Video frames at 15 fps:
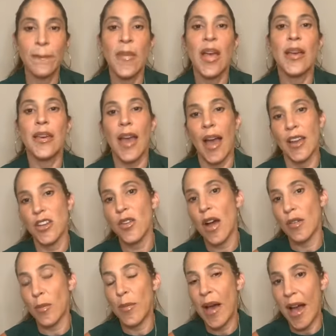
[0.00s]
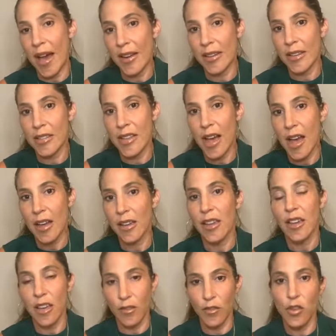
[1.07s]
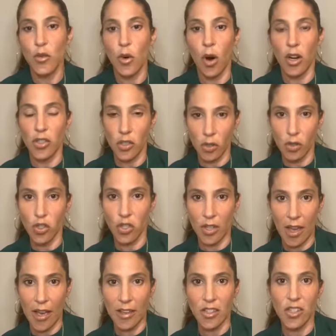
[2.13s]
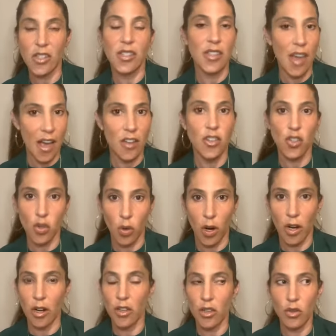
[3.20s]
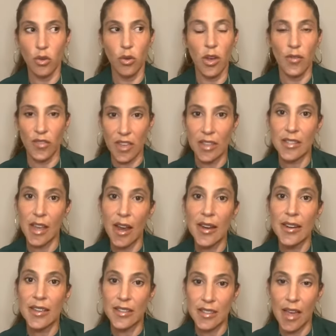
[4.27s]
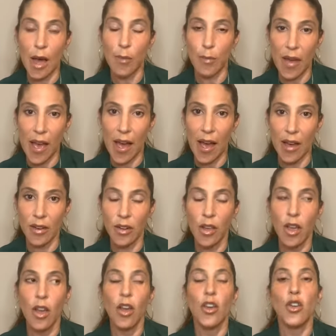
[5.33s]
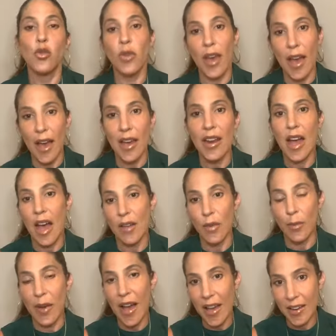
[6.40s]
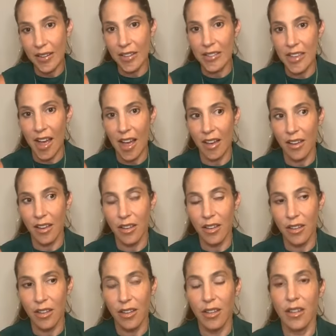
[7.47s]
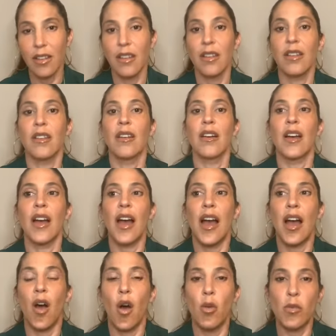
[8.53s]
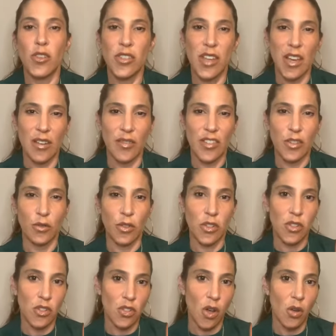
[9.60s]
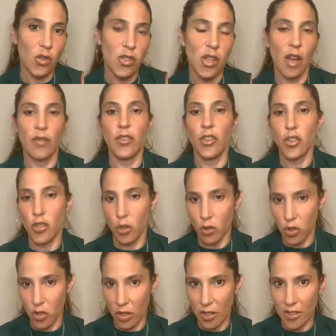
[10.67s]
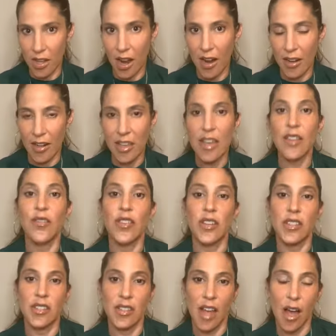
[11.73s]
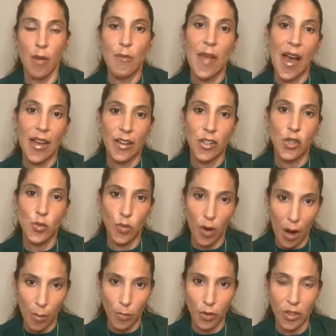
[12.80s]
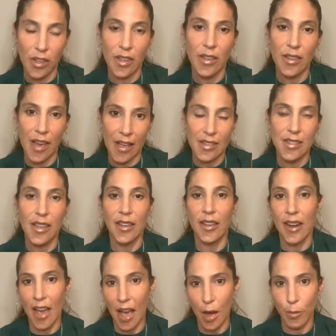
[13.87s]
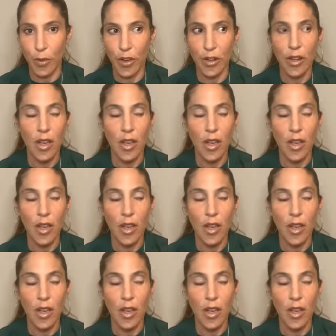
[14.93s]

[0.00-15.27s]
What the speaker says: Can you have a panic attack if you are socially anxious? Yeah, sure. If the anxiety is that bad, you can have a panic attack almost kind of as a result of your social anxiety if it is not managed properly. Yes, that can happen.